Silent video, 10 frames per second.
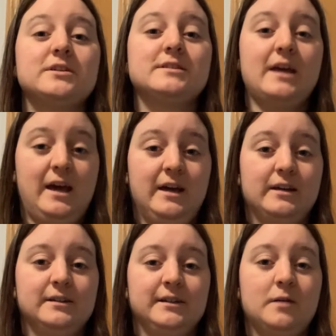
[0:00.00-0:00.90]
is
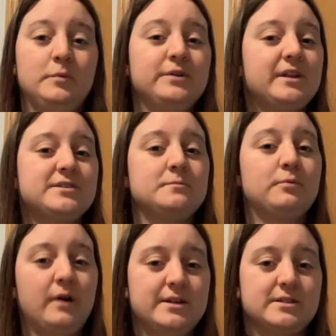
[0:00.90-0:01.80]
Egg, a book that
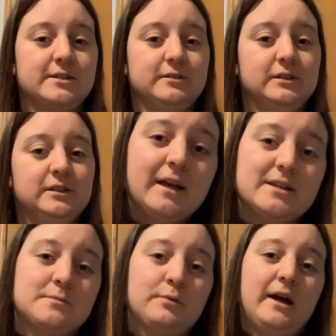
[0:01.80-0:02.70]
surprised you. A
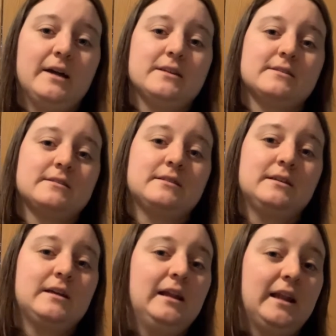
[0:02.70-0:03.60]
surprise,
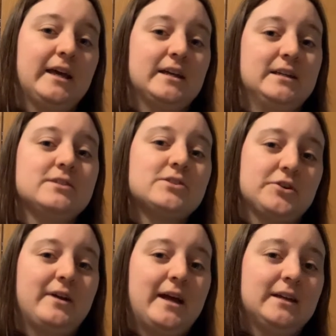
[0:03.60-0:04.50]
like an Easter
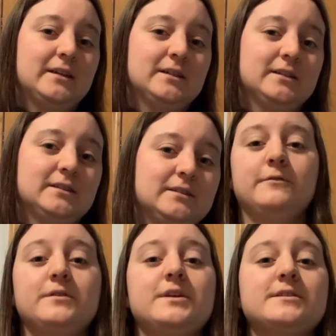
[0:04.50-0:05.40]
egg.
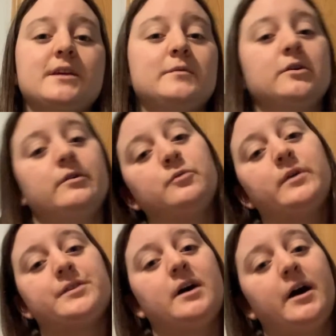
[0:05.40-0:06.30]
For this, I'm going
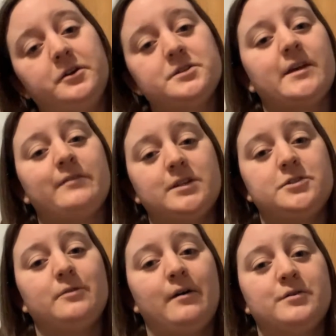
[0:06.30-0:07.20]
with
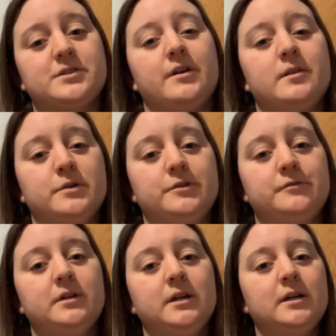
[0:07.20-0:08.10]
172 Hours on the
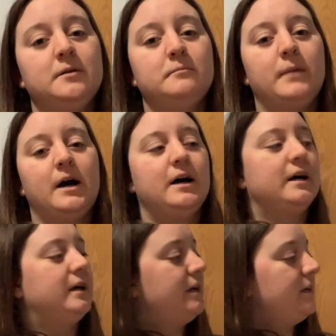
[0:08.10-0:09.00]
Moon
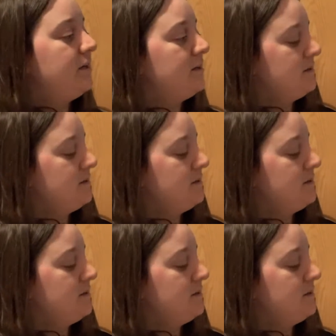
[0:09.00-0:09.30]
by